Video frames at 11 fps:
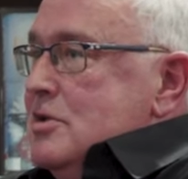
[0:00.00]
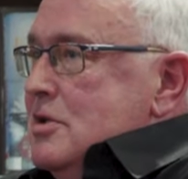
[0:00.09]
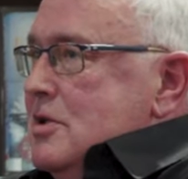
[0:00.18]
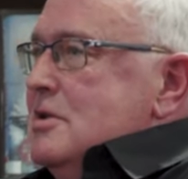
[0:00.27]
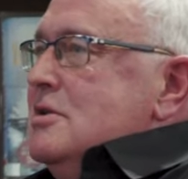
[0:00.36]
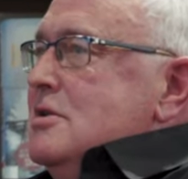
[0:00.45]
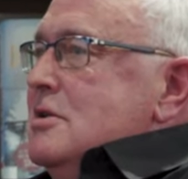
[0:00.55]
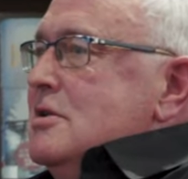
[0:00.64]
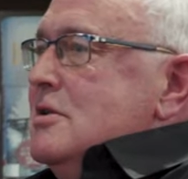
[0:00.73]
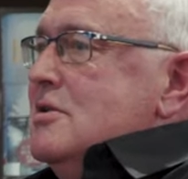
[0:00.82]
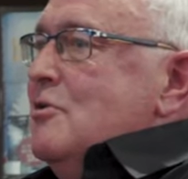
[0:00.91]
so she's,
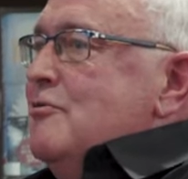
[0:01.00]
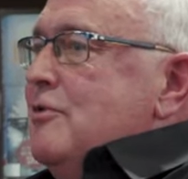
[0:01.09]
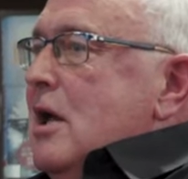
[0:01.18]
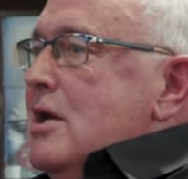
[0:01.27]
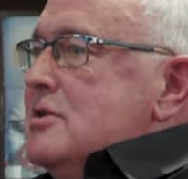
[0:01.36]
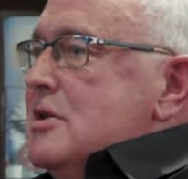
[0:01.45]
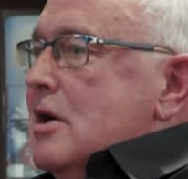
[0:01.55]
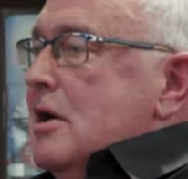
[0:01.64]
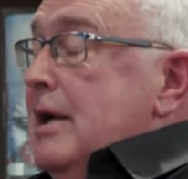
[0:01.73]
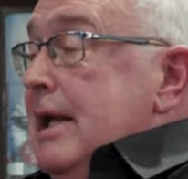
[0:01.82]
she, there's no flies in her.